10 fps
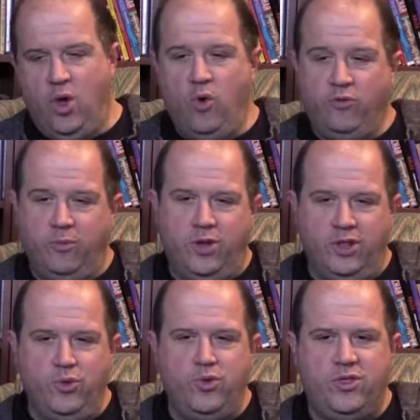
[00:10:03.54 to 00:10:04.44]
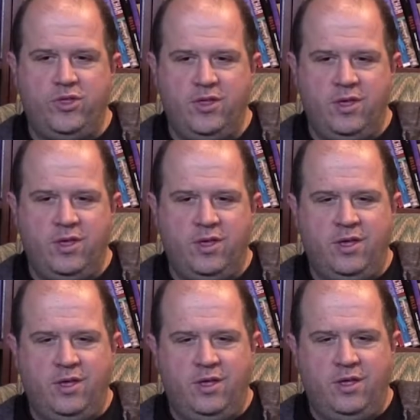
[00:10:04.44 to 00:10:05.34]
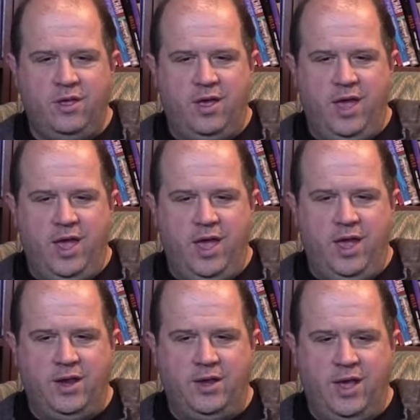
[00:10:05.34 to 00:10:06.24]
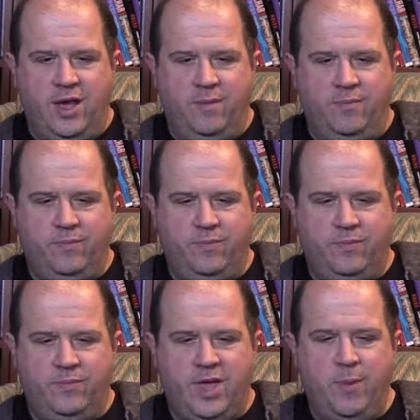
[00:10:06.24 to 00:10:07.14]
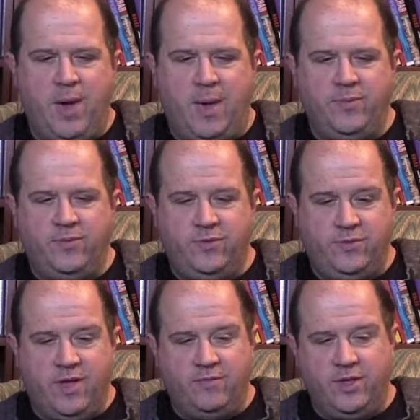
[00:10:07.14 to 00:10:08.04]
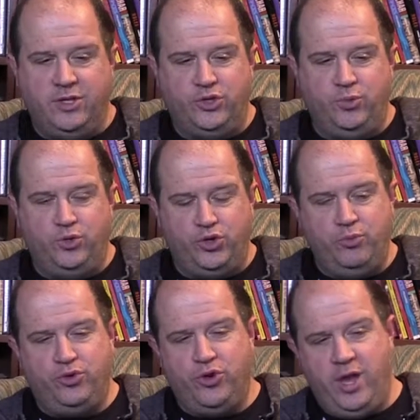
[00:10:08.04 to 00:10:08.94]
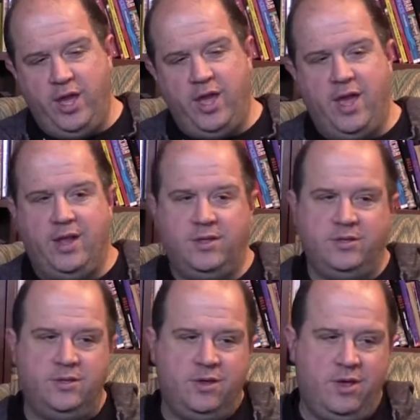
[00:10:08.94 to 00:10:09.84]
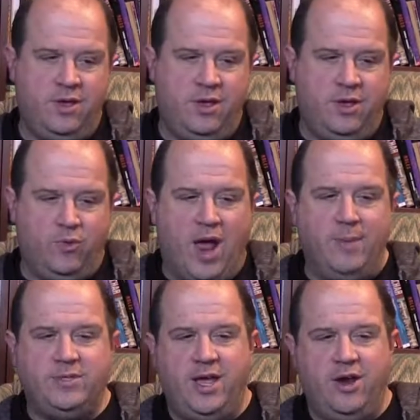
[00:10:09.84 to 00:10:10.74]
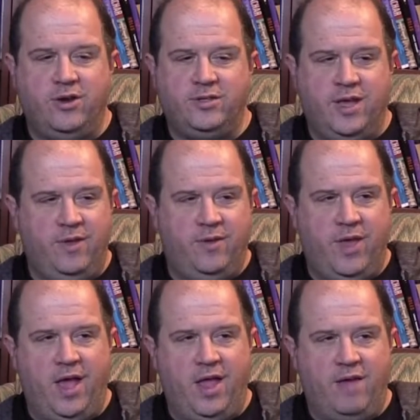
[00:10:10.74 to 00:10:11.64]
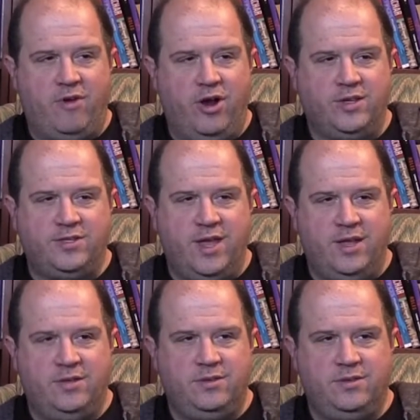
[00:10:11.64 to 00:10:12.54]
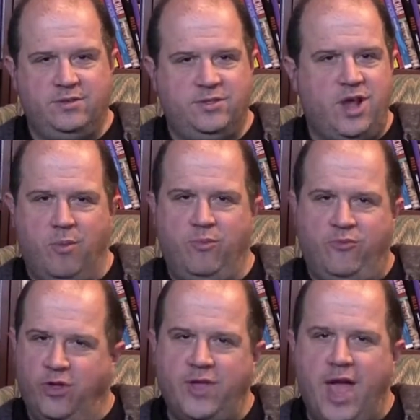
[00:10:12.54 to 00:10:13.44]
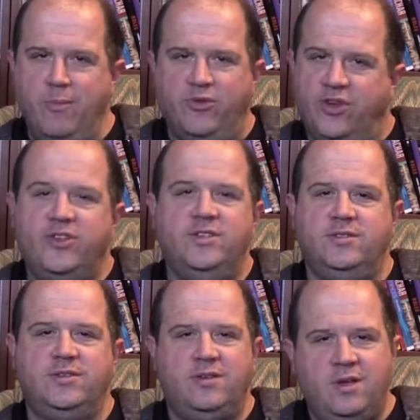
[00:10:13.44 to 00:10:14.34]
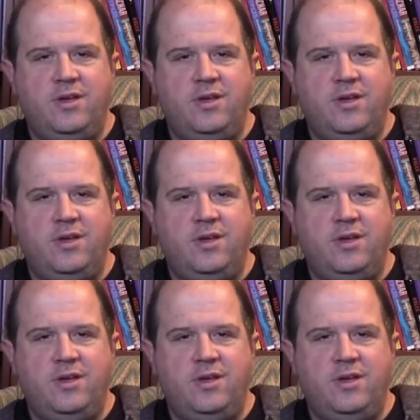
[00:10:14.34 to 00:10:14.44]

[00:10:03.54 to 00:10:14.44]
Low from Duluth, and hip hop stuff, the Doom Tree and Rhyme Sayers. They all have artists that are full-time musicians.